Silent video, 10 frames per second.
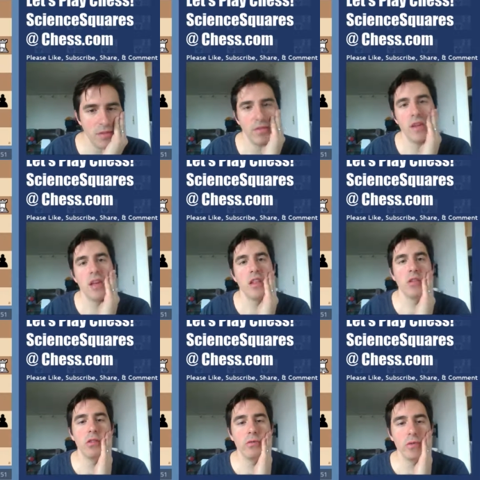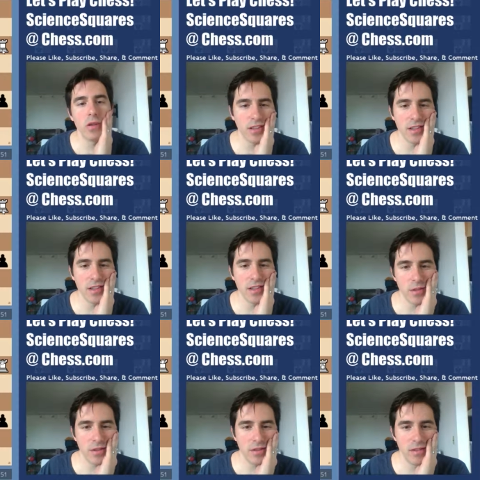and if the only rook he's left
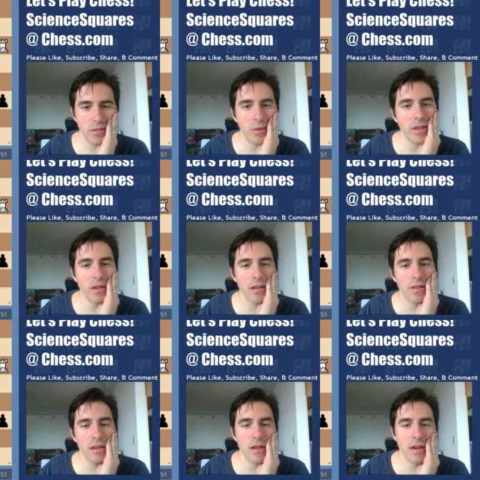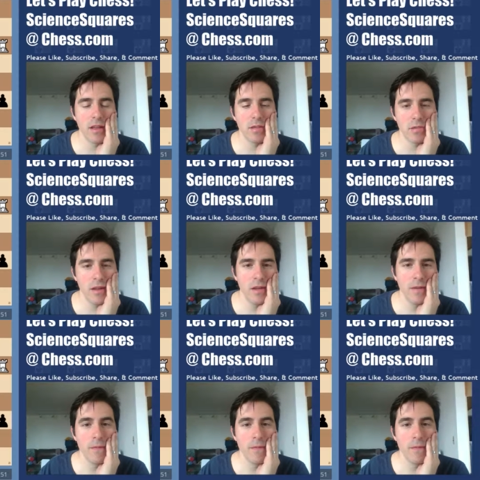with is this pathetic thing on a3,